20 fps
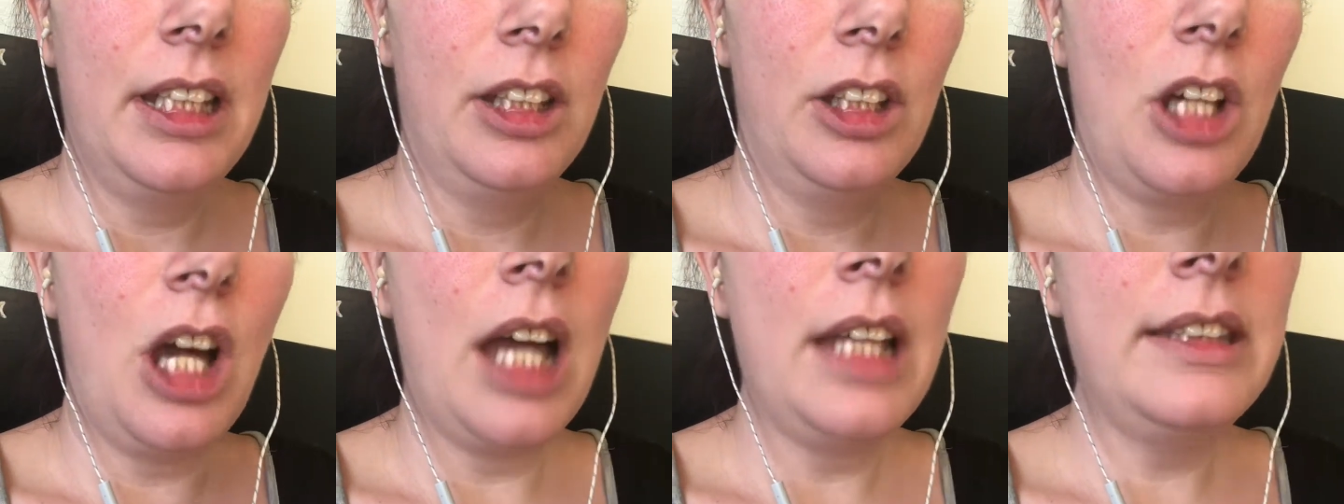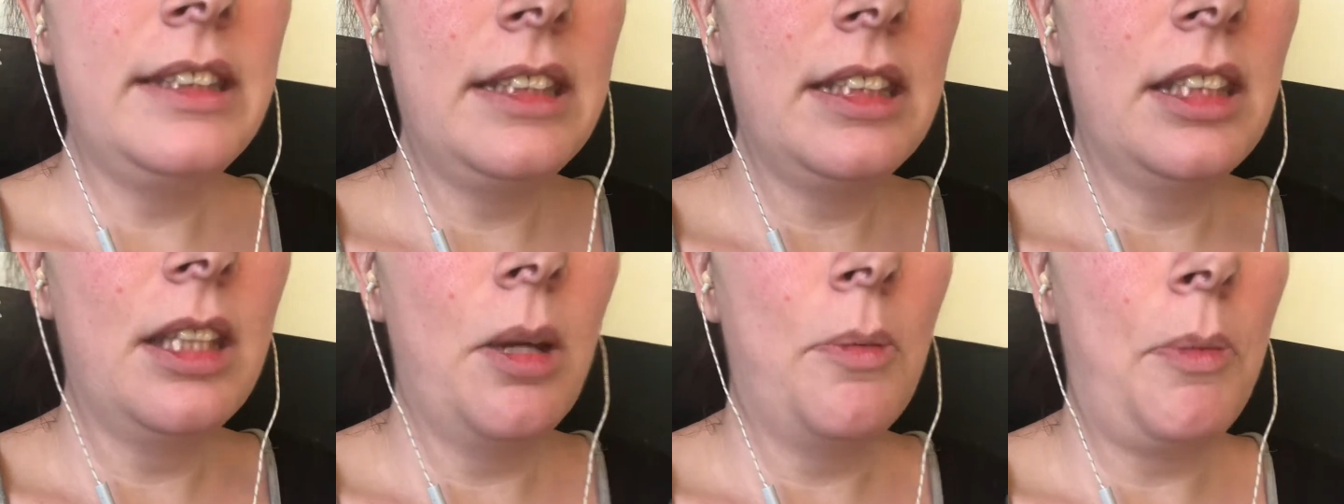gotten
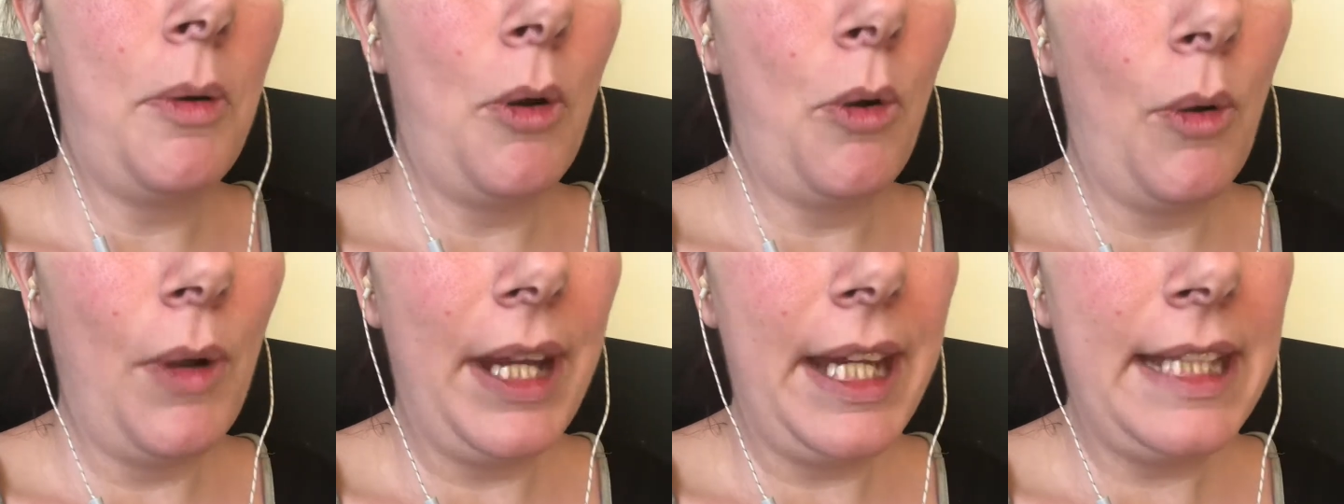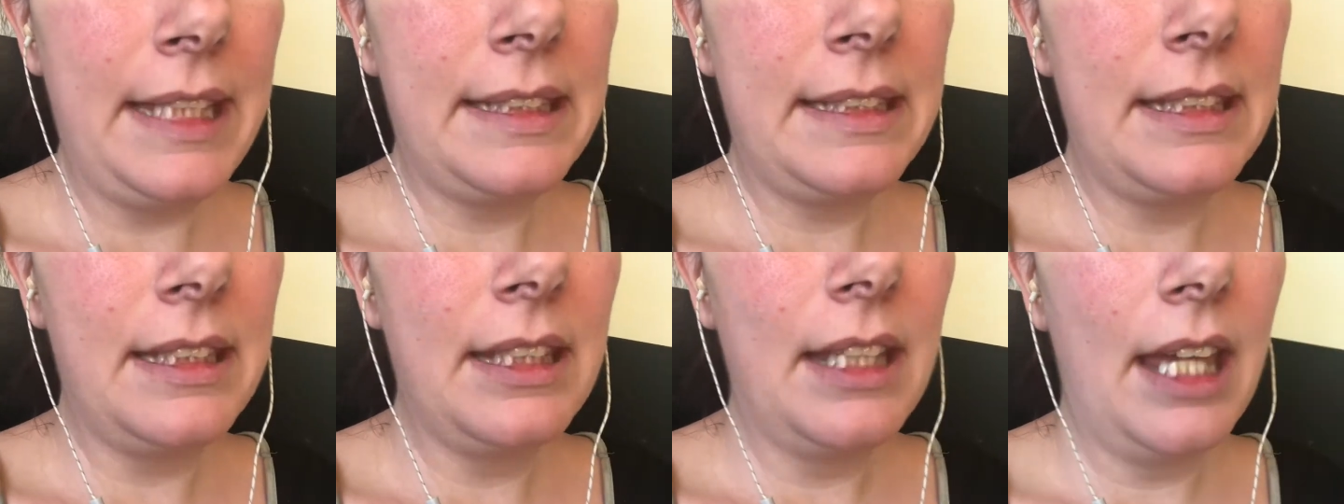to the point
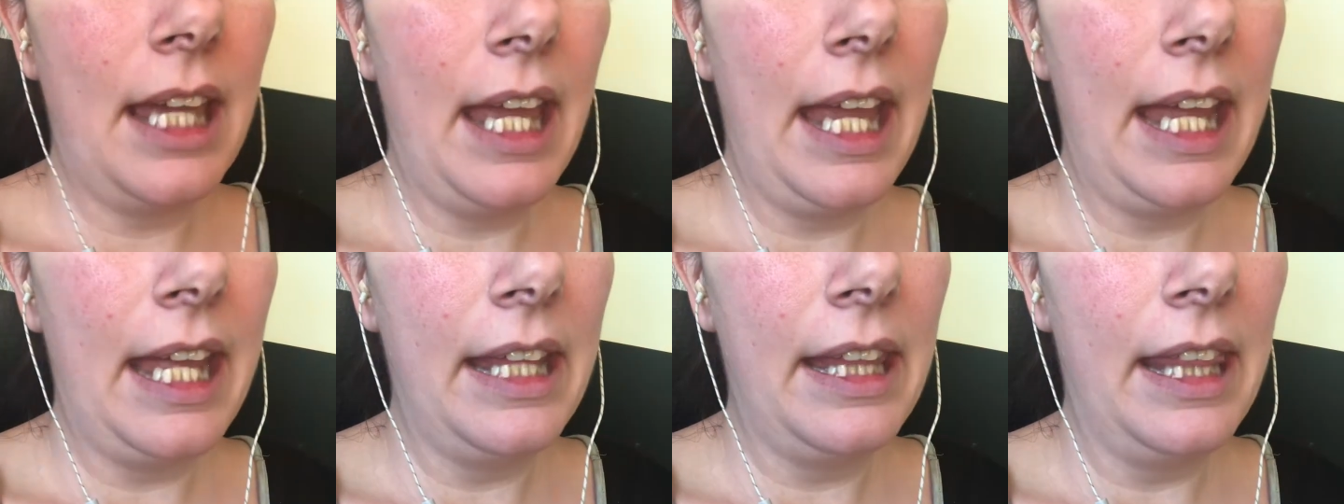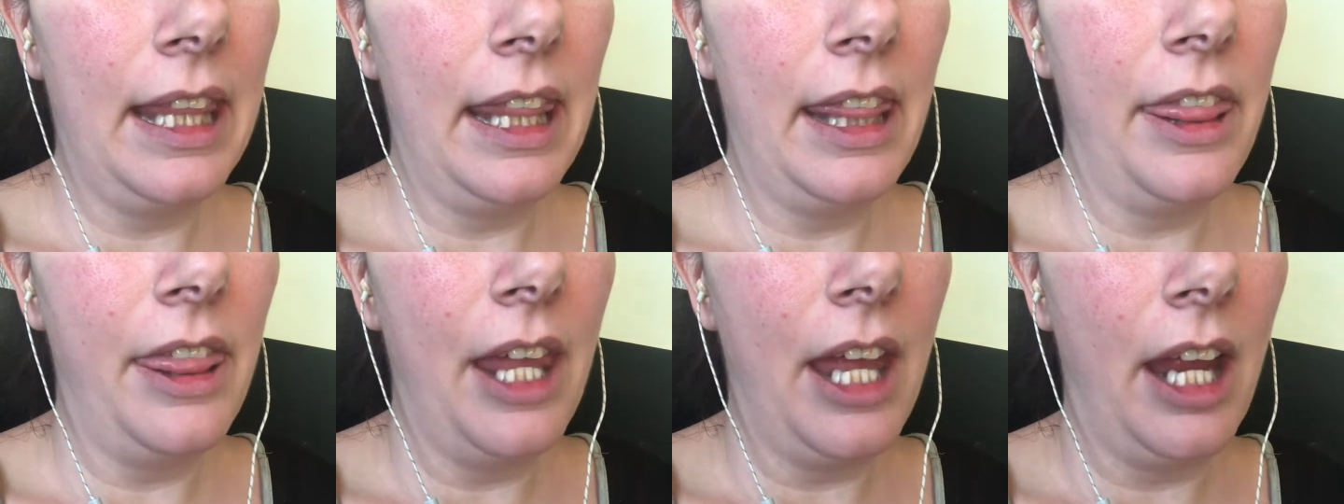
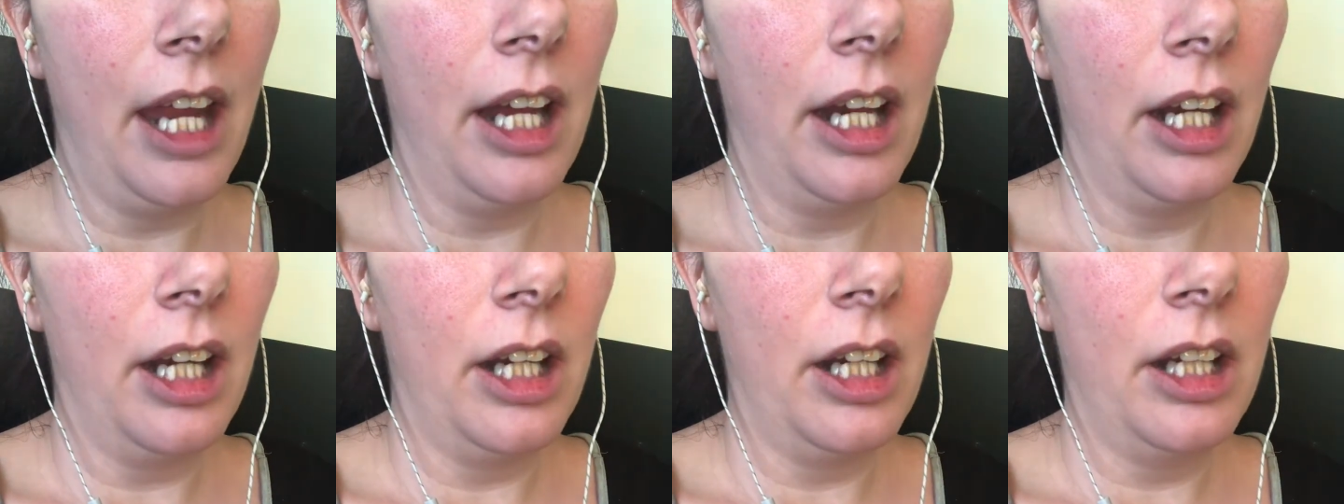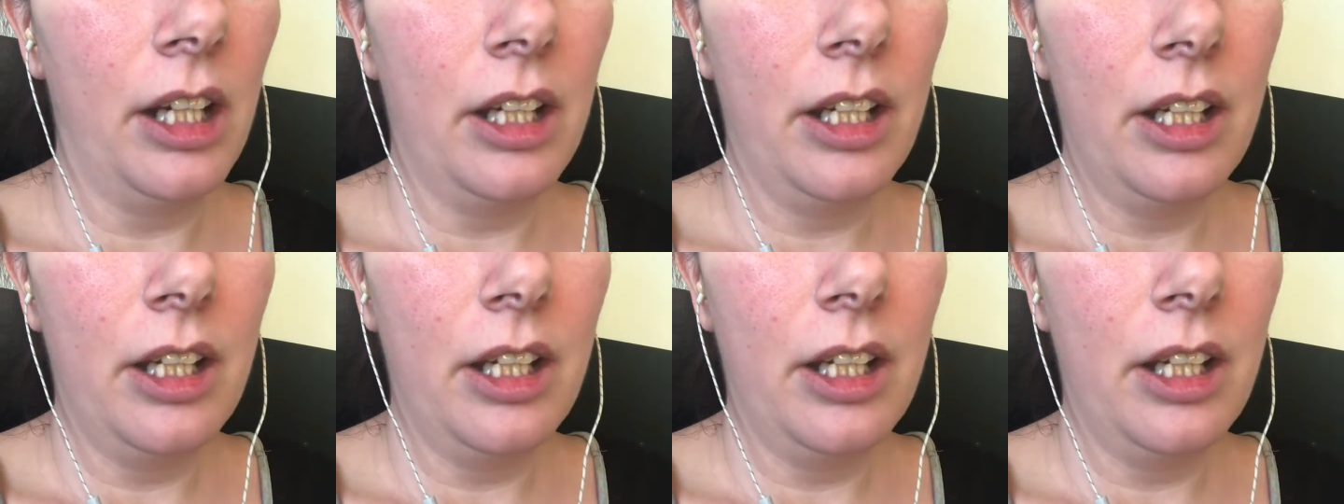in uh,